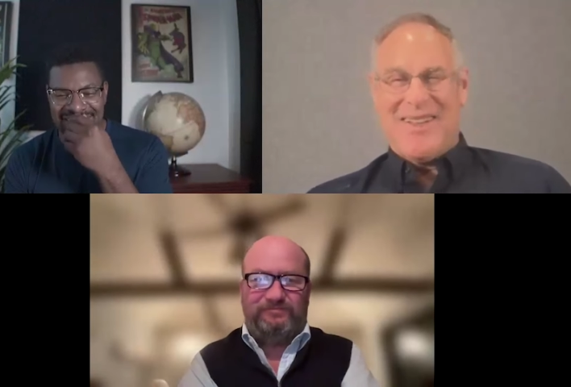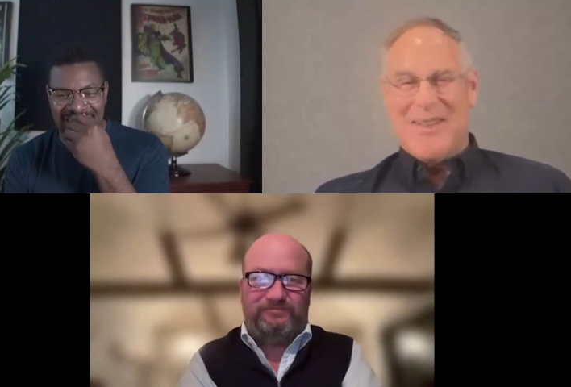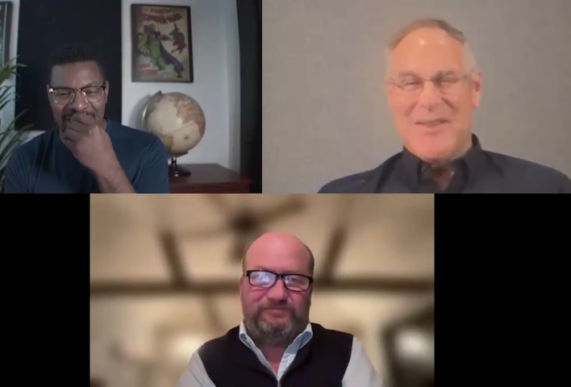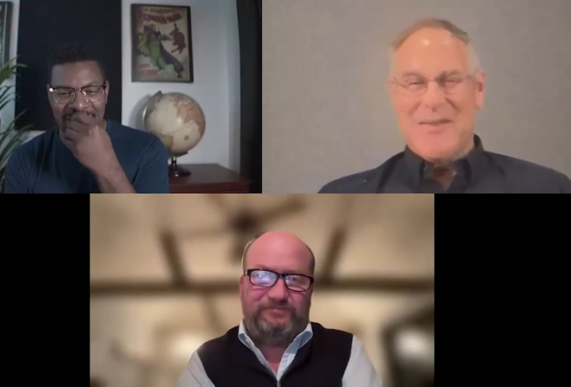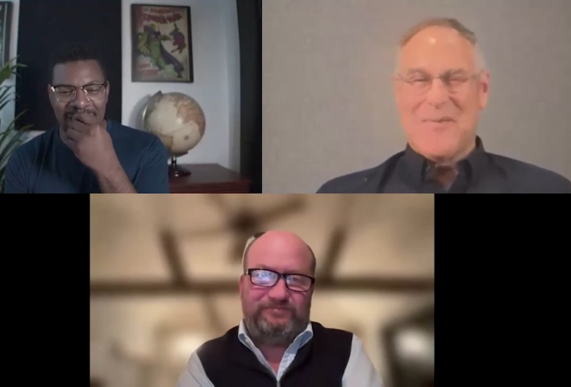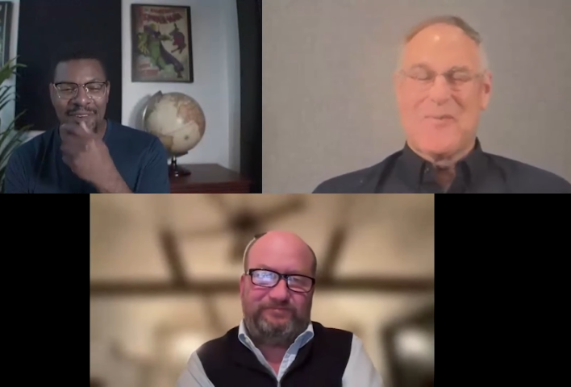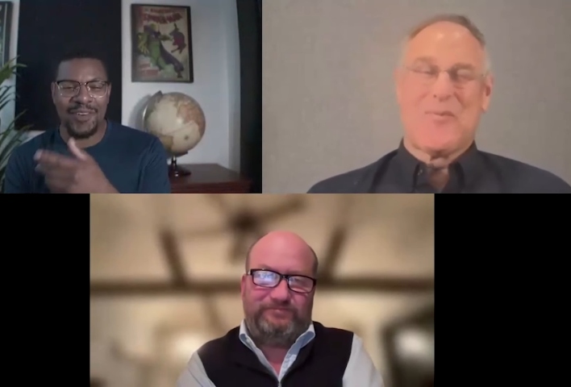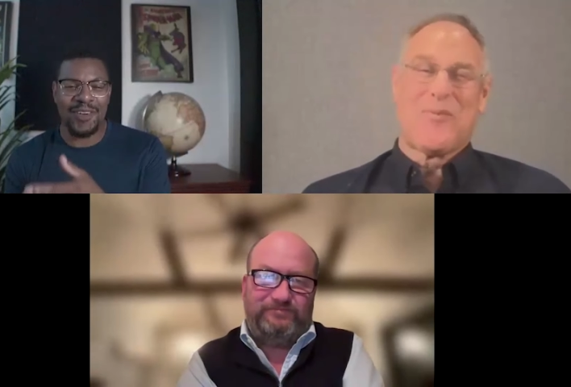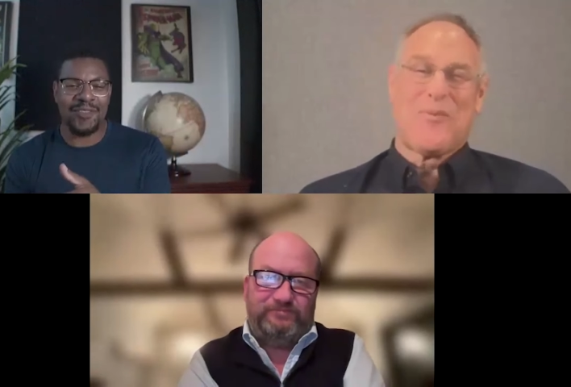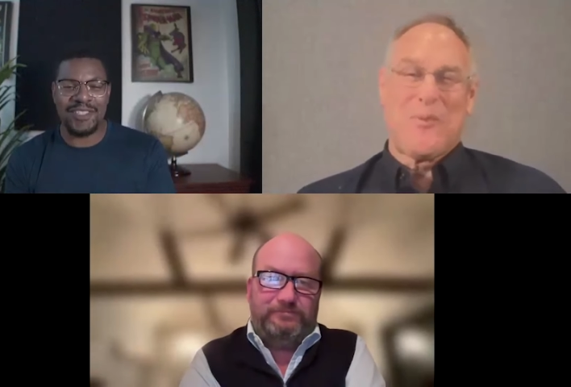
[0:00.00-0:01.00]
Speaker 1: So
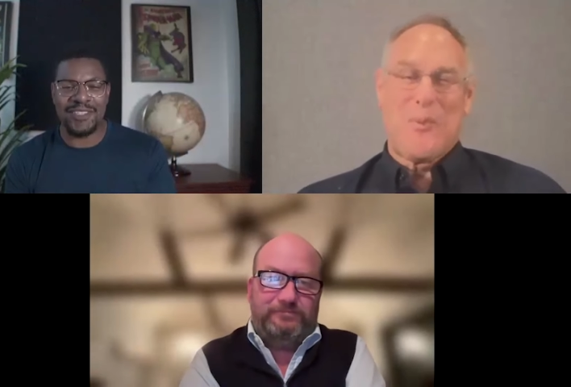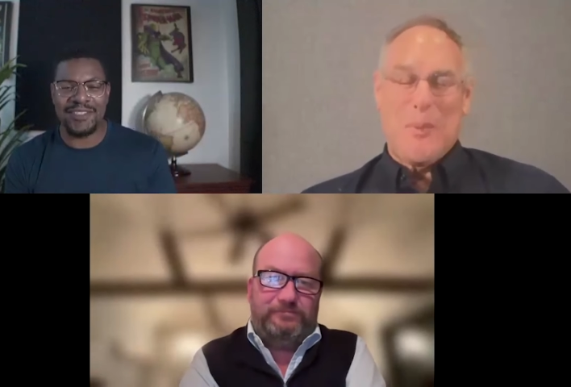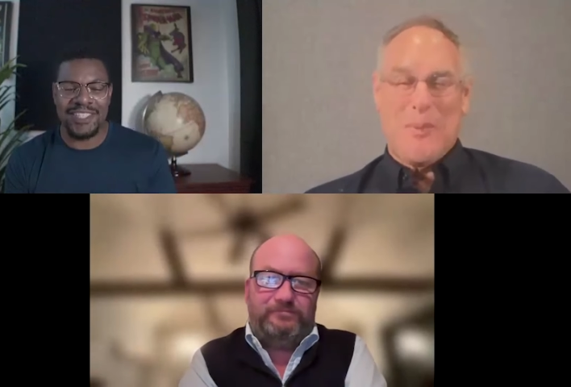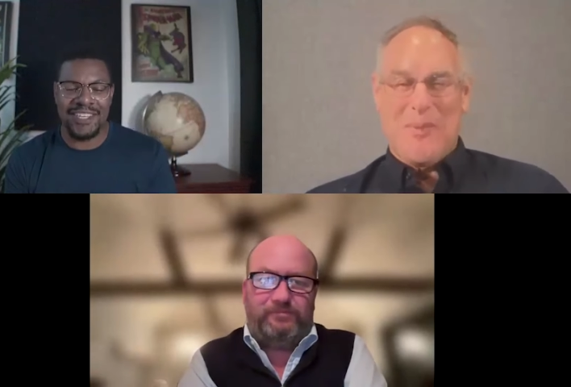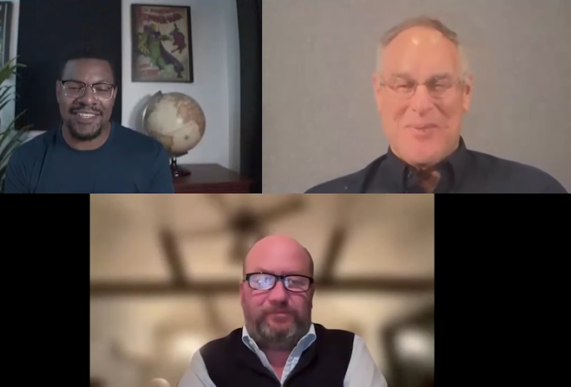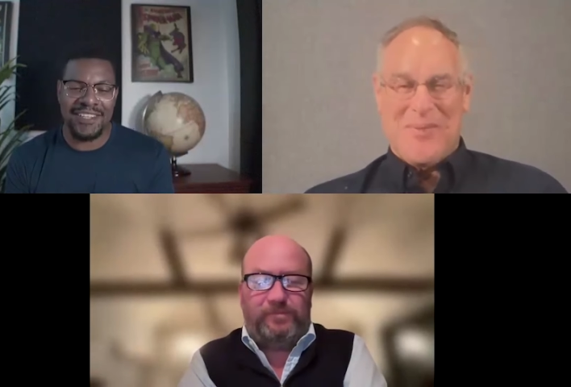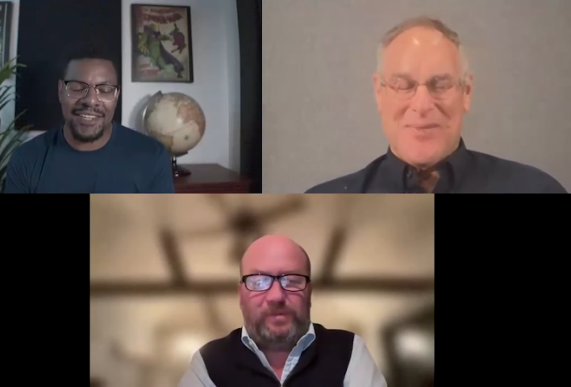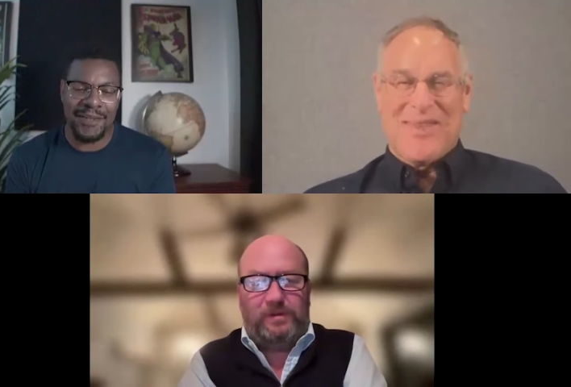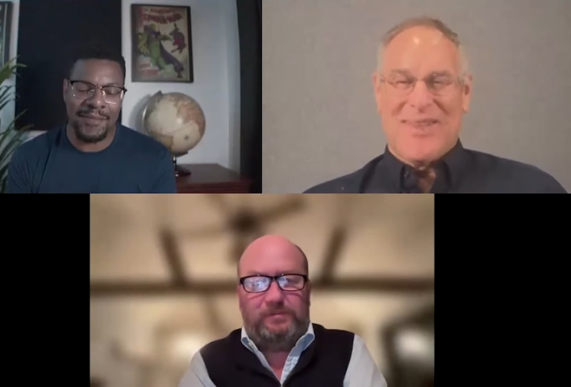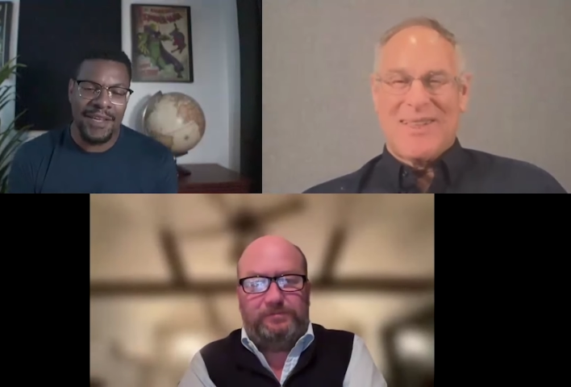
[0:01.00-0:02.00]
going over to you,
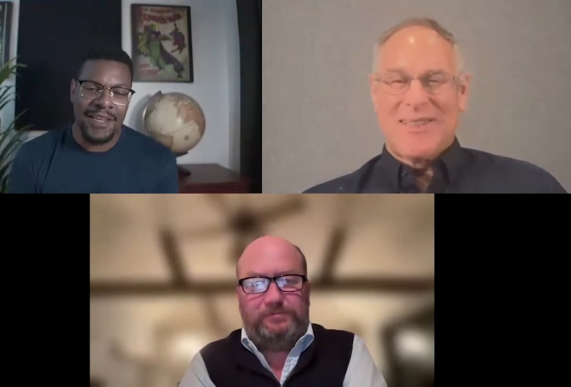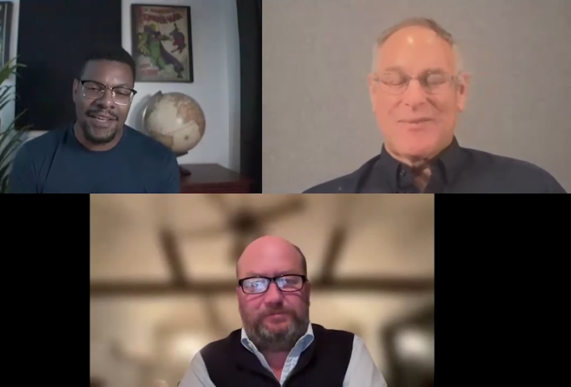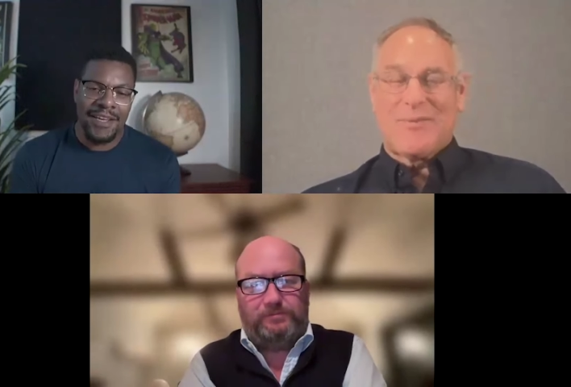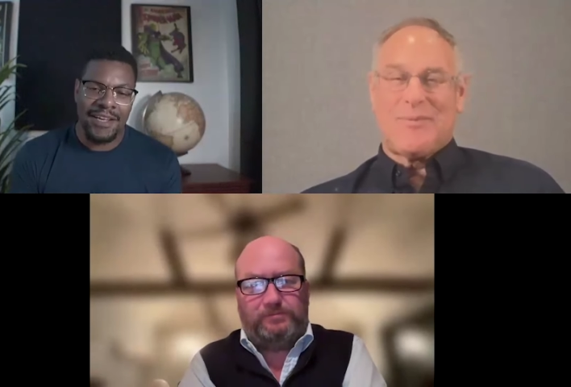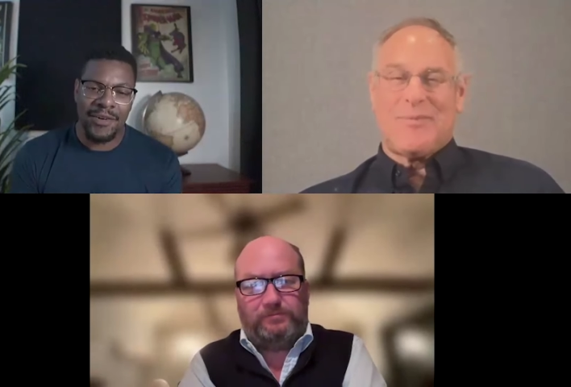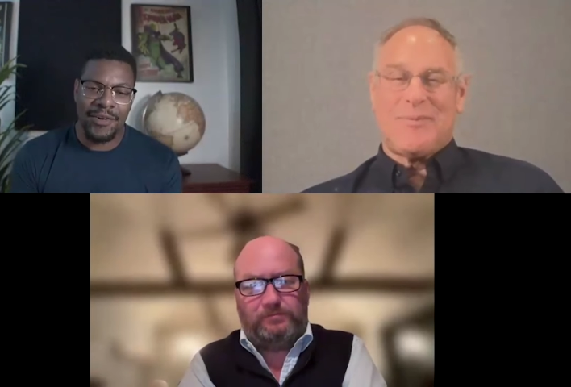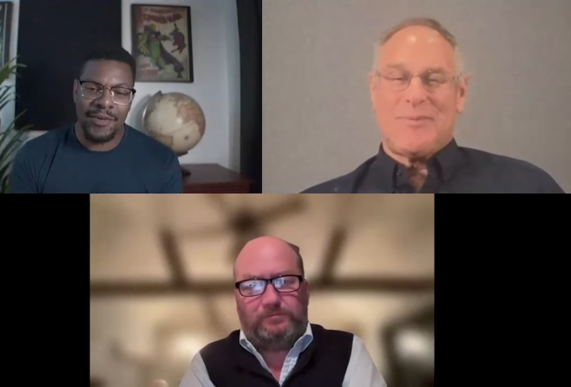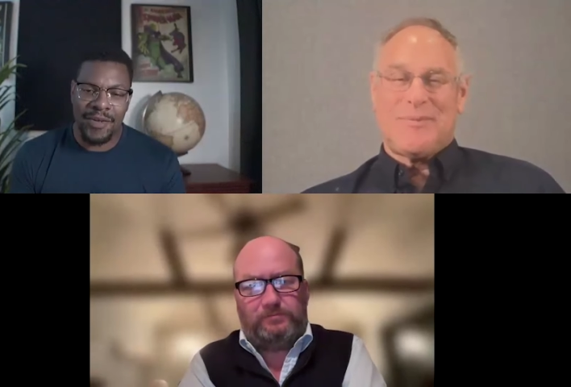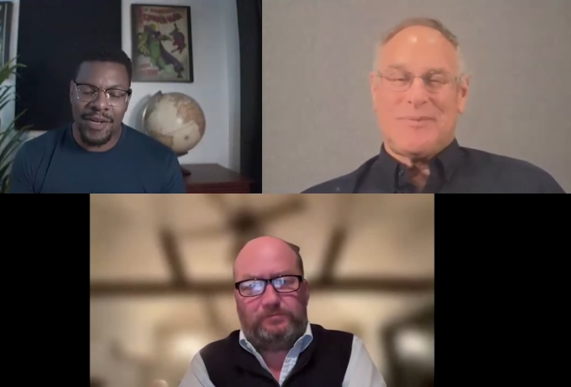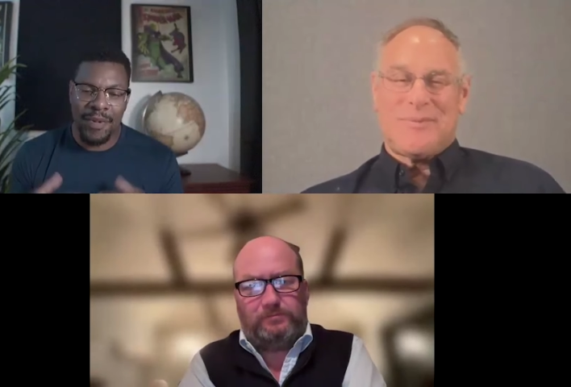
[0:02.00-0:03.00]
Sean. I
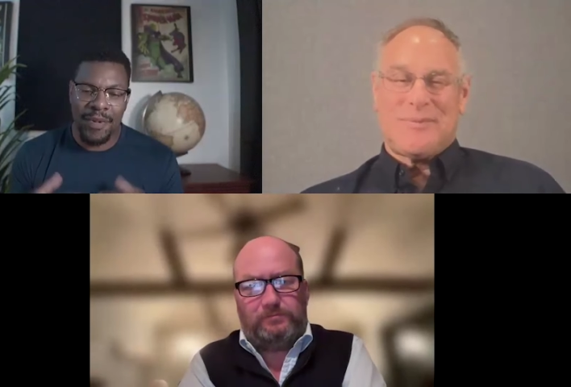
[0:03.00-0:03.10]
know